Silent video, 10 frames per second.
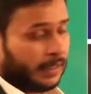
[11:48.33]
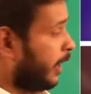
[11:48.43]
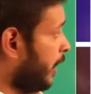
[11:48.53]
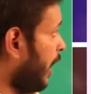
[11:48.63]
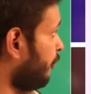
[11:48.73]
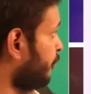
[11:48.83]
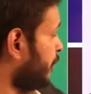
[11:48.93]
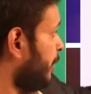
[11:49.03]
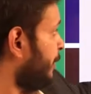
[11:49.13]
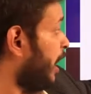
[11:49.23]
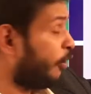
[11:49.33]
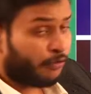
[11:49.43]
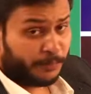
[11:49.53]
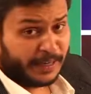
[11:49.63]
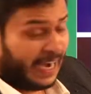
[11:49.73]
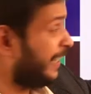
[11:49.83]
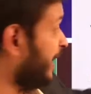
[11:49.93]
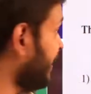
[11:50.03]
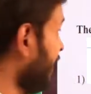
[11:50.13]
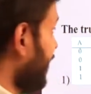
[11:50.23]
After coming out from the NAND
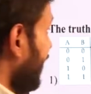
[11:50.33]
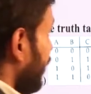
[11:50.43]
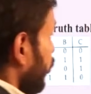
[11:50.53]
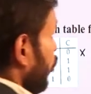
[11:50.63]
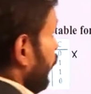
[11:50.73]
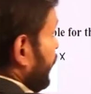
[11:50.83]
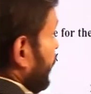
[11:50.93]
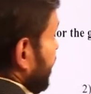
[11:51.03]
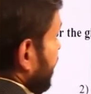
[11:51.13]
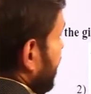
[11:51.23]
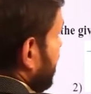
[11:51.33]
gate, and over here